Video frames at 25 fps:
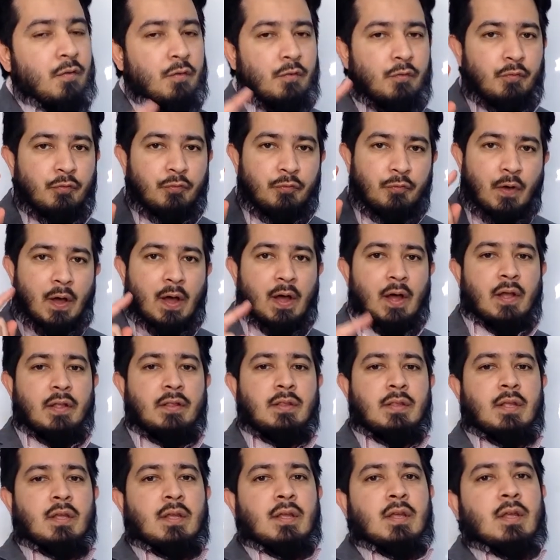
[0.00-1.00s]

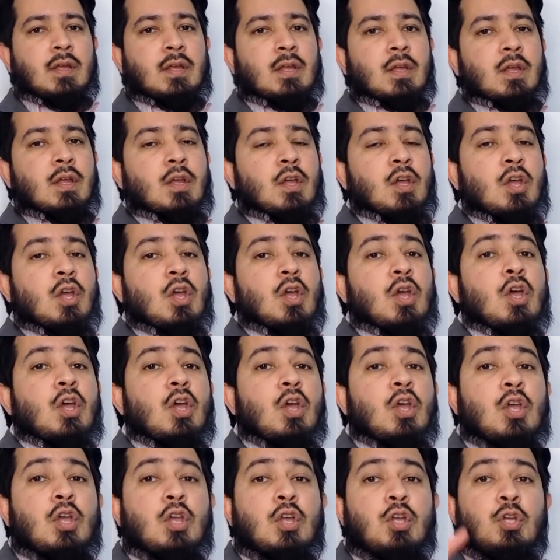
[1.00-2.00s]
Fahd,
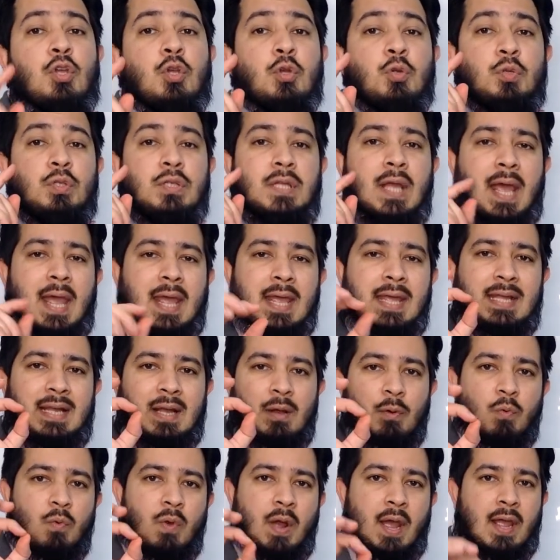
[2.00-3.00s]
you take
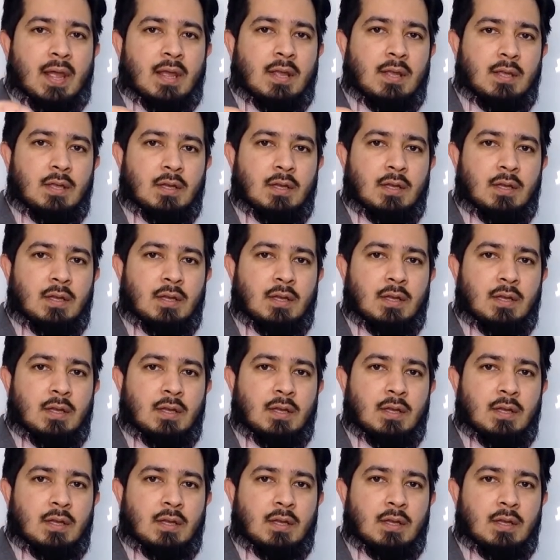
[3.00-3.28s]
away,